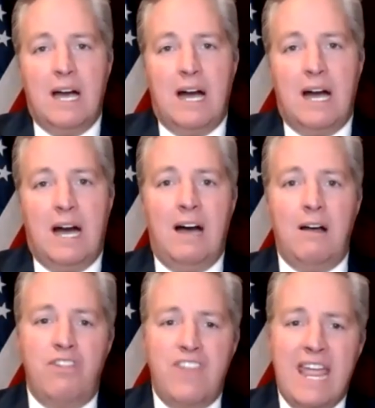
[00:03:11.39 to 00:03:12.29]

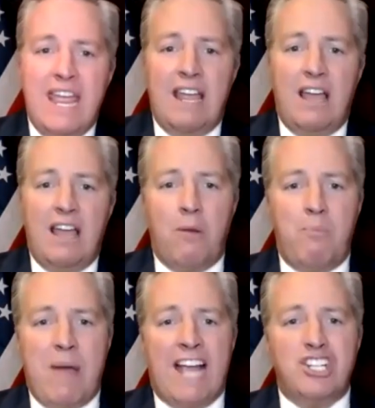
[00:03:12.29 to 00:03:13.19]
They are
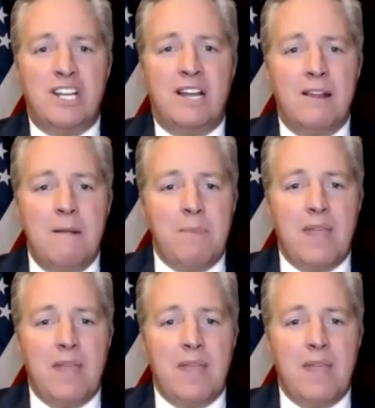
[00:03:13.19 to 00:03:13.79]
passionate.